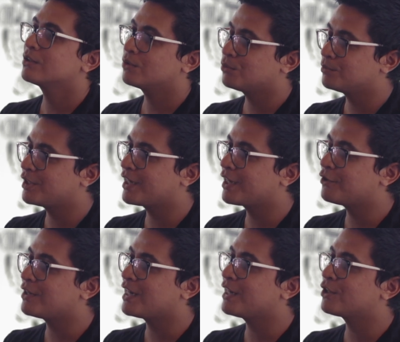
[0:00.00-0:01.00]
whom they can
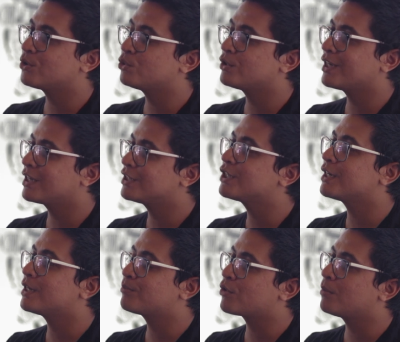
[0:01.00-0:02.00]
relate to, they can share
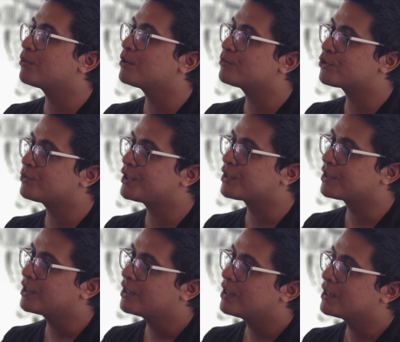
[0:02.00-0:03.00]
their problems with,
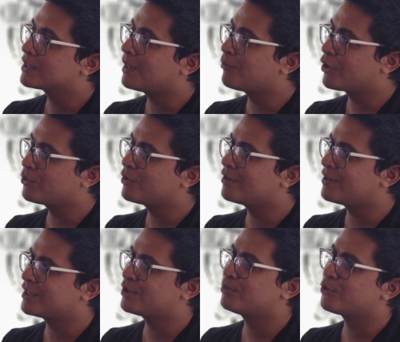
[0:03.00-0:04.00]
someone who will
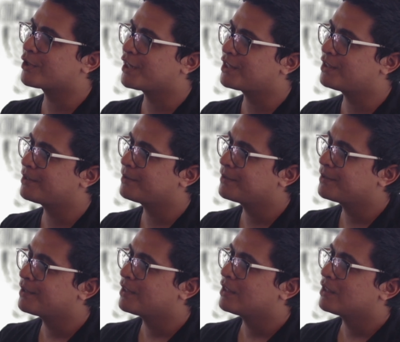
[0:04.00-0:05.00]
reciprocate.
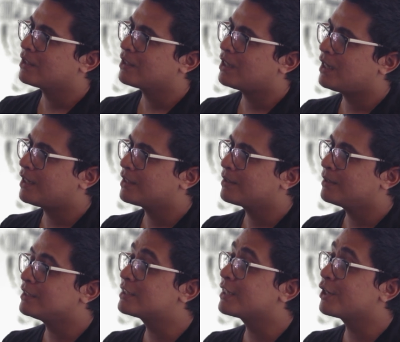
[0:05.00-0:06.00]

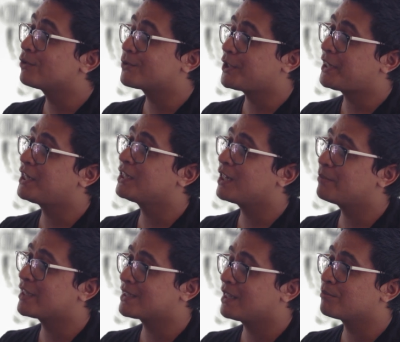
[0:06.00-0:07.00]
Instead of treating
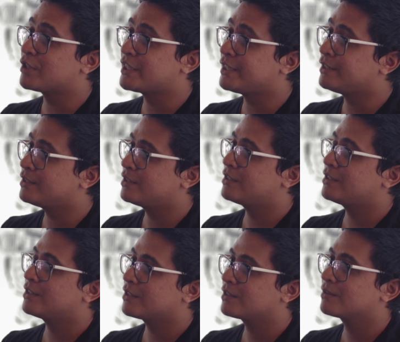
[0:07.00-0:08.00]
them as like machines,
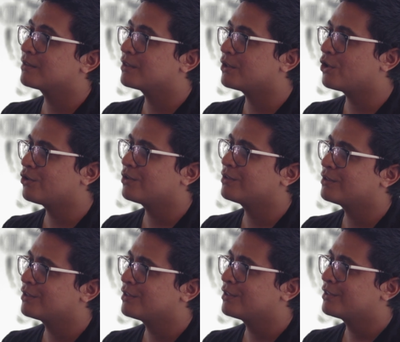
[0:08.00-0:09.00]
you know,
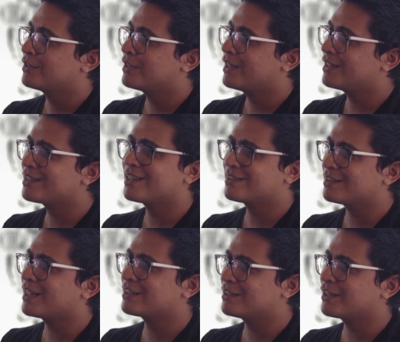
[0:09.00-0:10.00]
I mean,
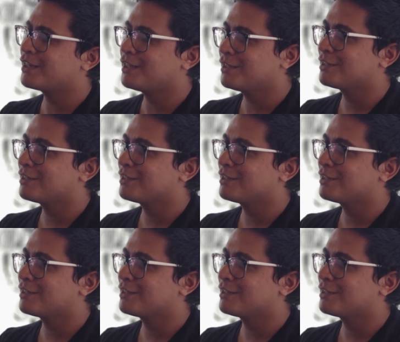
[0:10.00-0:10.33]
that's the key.